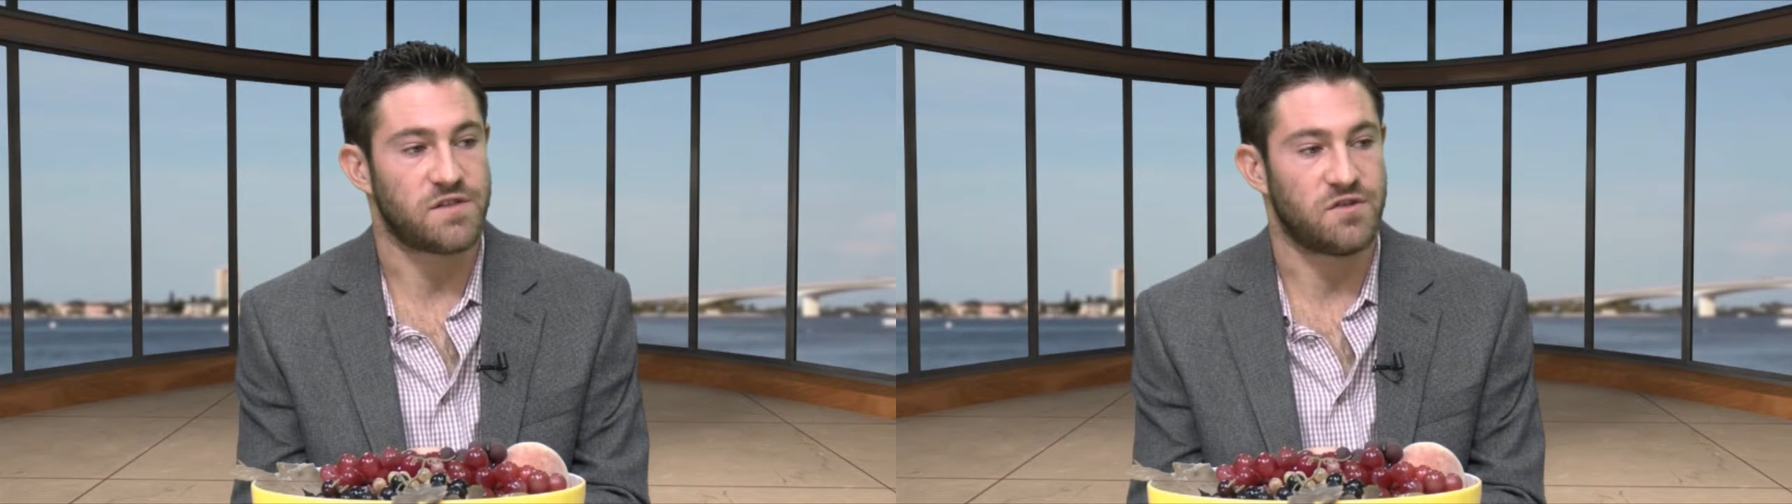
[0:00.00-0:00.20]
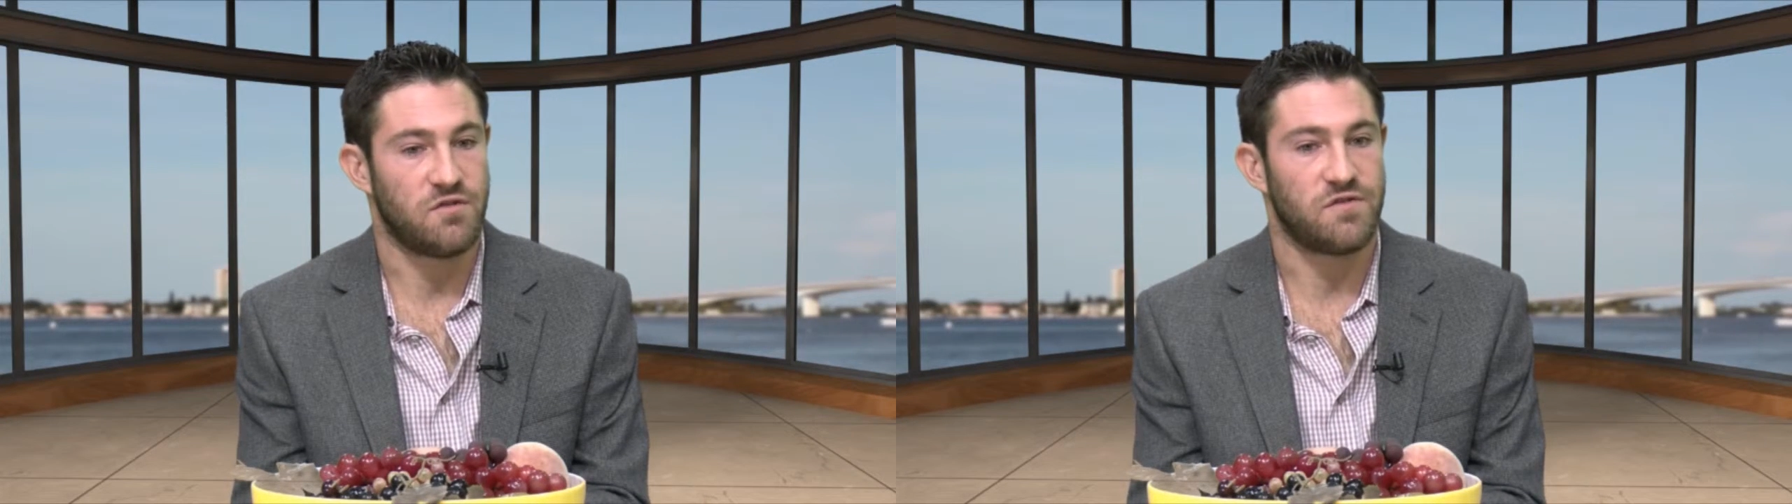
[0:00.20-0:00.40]

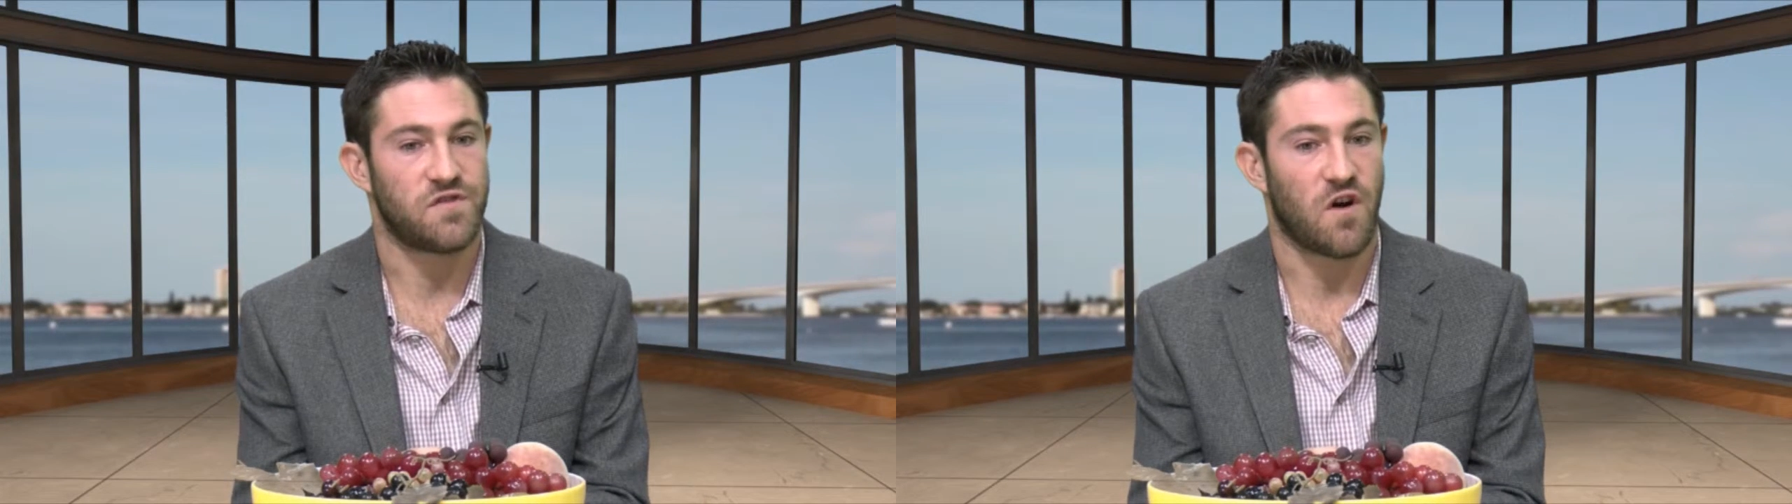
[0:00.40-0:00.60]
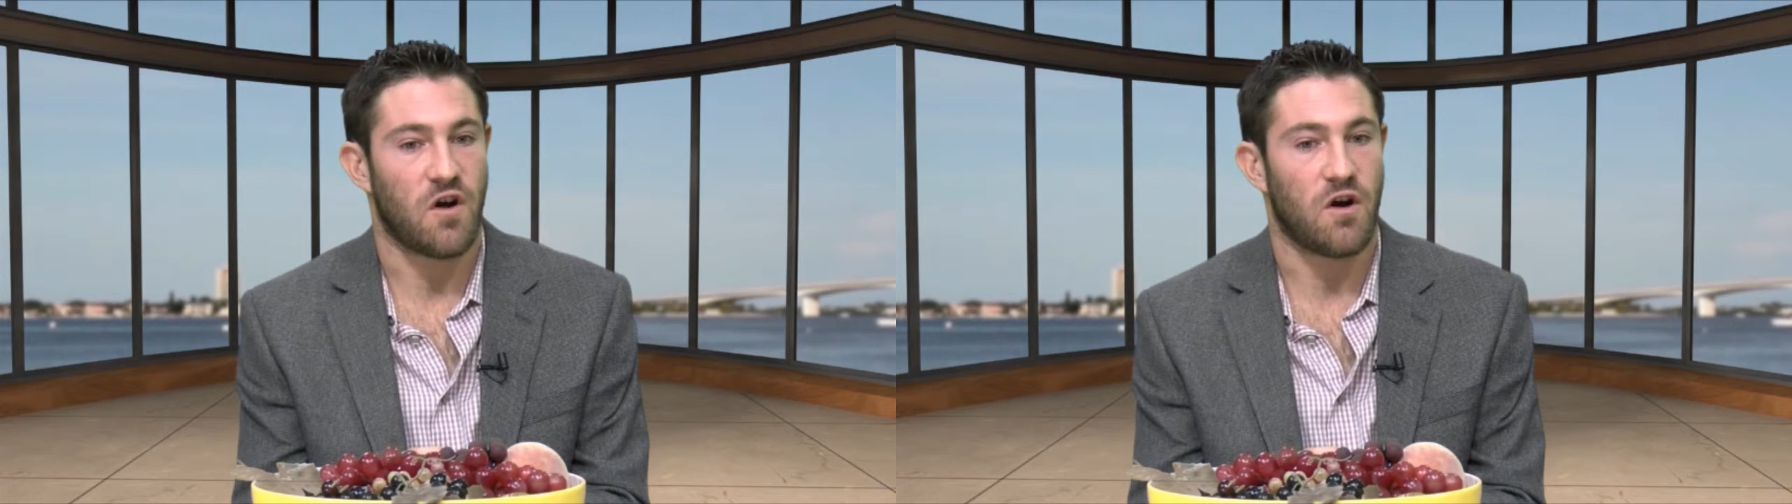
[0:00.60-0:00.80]

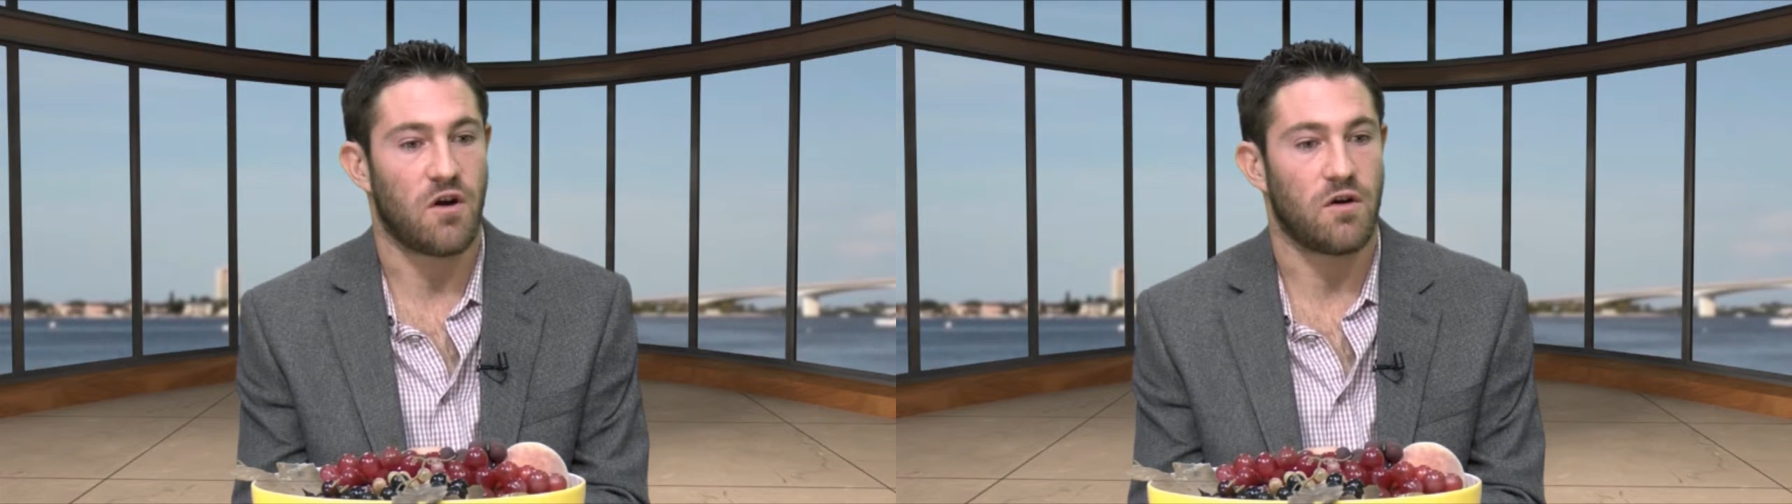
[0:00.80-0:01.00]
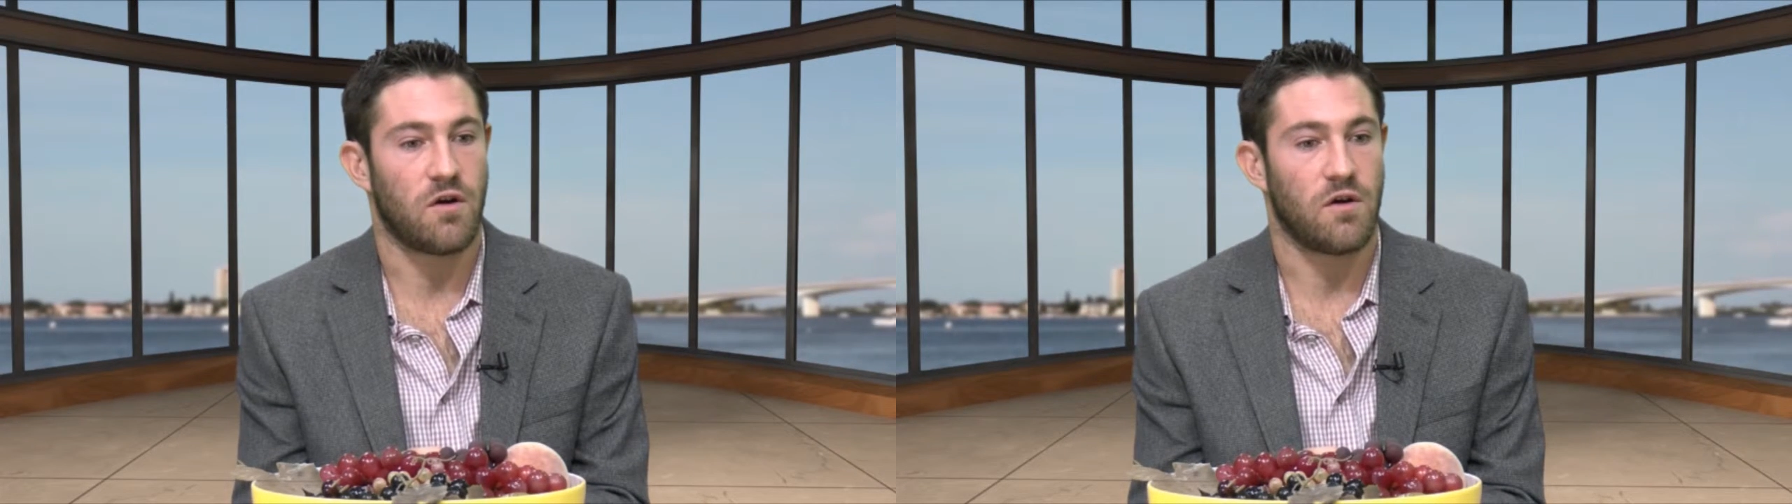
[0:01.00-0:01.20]
students
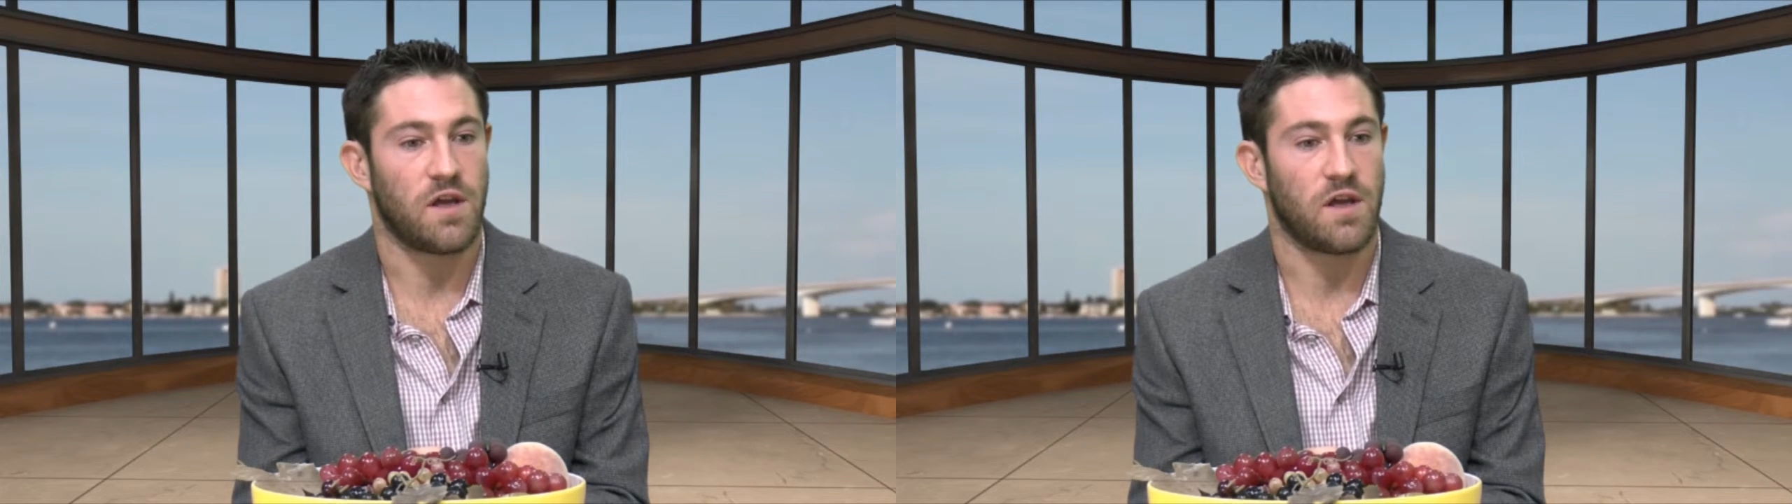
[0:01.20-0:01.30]
are